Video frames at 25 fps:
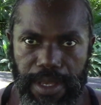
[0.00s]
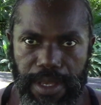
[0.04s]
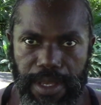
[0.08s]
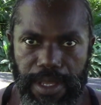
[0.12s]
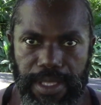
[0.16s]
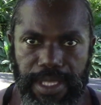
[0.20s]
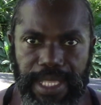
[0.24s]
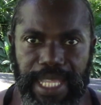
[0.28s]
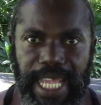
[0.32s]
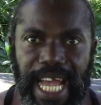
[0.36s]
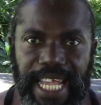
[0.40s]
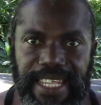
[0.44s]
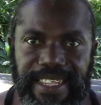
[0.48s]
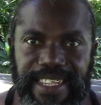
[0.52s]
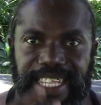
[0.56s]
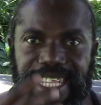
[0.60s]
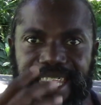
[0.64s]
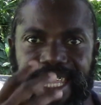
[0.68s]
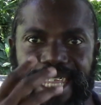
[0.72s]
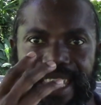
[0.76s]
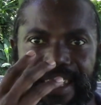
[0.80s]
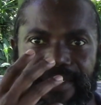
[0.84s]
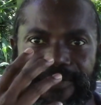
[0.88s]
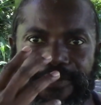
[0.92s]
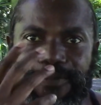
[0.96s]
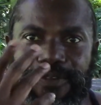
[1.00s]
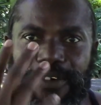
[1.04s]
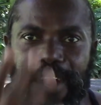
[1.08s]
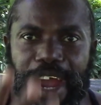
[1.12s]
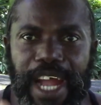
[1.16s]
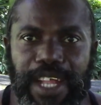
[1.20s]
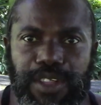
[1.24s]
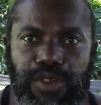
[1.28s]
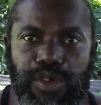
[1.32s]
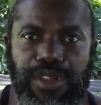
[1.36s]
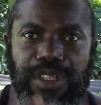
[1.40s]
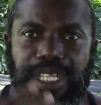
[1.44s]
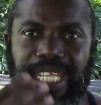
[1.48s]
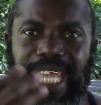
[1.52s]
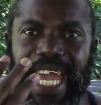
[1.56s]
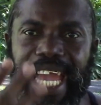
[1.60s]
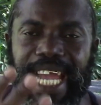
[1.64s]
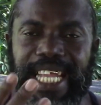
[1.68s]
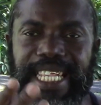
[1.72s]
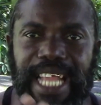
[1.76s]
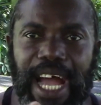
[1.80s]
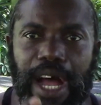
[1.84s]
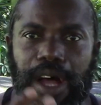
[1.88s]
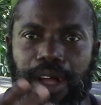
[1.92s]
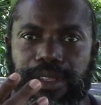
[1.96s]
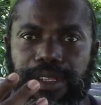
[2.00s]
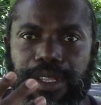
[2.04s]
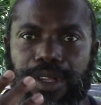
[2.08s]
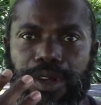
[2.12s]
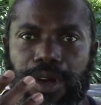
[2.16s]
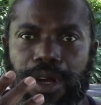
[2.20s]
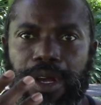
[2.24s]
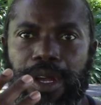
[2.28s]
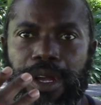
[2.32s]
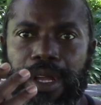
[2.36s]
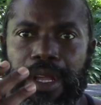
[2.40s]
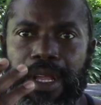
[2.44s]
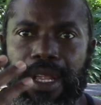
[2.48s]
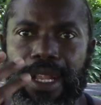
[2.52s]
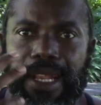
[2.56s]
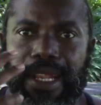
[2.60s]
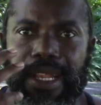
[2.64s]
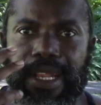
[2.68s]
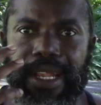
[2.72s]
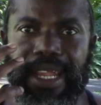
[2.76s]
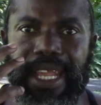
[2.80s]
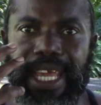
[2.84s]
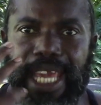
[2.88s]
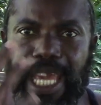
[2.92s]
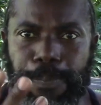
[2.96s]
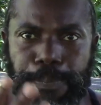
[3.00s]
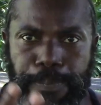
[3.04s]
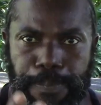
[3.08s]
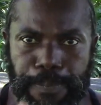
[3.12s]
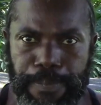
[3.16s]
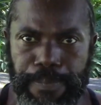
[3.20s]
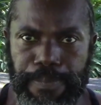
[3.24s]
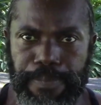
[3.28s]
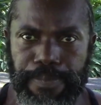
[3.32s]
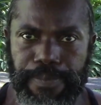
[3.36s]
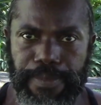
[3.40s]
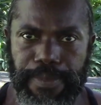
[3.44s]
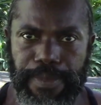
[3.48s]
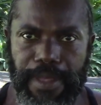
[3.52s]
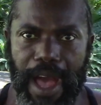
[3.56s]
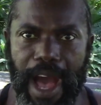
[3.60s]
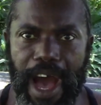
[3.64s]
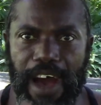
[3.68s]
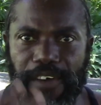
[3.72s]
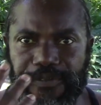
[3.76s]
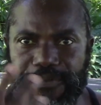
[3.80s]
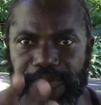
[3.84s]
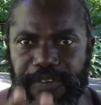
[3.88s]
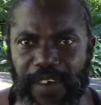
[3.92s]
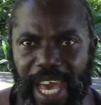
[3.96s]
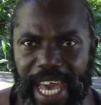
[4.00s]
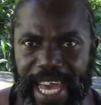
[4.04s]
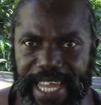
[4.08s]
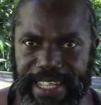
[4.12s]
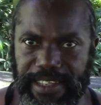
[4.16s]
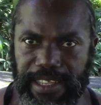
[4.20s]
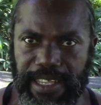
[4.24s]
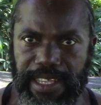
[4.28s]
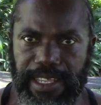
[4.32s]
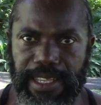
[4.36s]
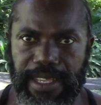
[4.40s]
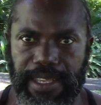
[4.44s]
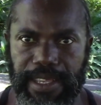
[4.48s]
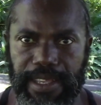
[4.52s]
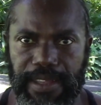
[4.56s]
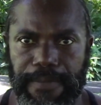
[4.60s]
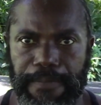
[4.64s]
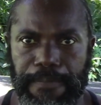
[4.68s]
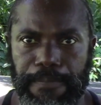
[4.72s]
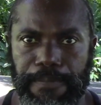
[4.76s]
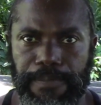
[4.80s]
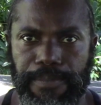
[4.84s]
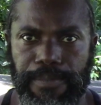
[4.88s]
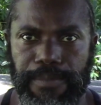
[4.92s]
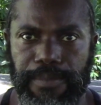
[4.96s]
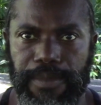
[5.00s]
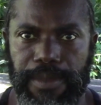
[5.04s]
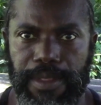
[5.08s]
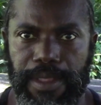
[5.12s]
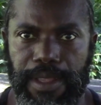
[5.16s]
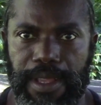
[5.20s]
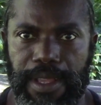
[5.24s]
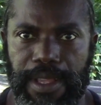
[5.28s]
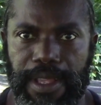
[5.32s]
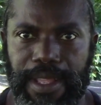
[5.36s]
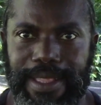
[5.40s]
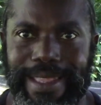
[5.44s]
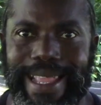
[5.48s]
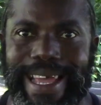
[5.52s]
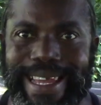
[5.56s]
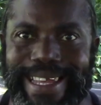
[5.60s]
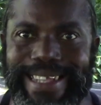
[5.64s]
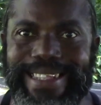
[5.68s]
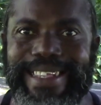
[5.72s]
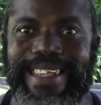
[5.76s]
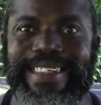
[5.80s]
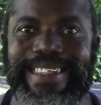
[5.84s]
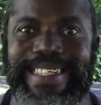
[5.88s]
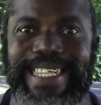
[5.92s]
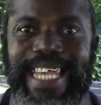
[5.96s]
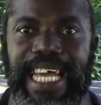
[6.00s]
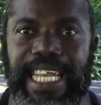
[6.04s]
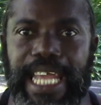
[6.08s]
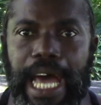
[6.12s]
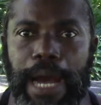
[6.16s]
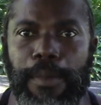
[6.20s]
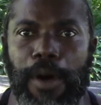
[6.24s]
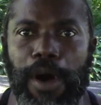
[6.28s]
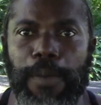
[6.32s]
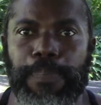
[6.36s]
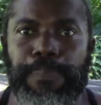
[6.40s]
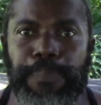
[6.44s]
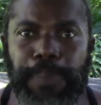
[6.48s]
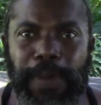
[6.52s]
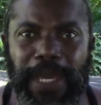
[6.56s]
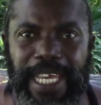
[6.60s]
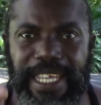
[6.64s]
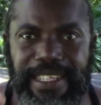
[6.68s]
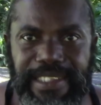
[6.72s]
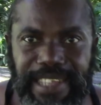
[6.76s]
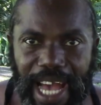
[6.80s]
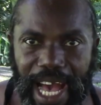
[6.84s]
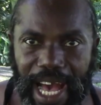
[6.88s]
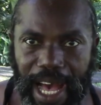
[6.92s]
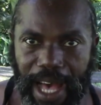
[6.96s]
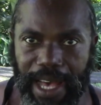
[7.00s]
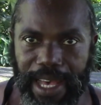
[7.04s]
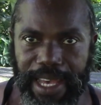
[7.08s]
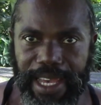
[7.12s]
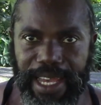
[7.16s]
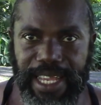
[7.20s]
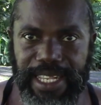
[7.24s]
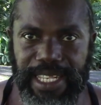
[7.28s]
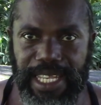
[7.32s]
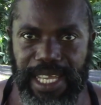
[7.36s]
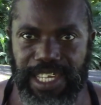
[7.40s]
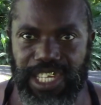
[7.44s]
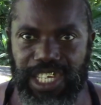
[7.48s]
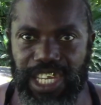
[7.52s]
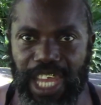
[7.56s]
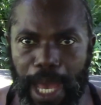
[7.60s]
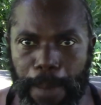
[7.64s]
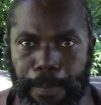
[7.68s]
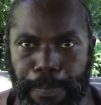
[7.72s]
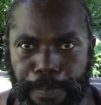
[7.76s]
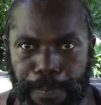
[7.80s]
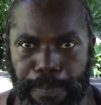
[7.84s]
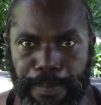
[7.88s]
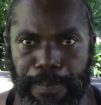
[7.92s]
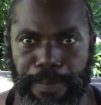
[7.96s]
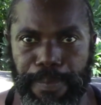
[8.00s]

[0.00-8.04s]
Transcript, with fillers: They're afraid to take that leap of faith. Like it is said about Peter in the ship